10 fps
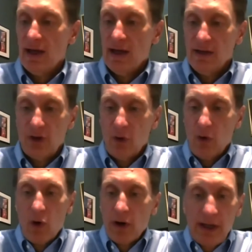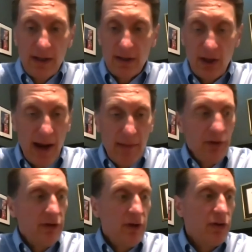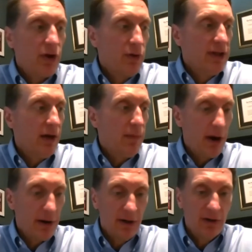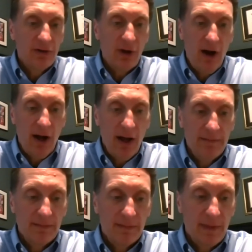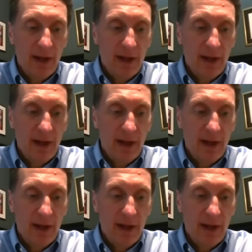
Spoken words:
So we're working collaboratively with our retail partners on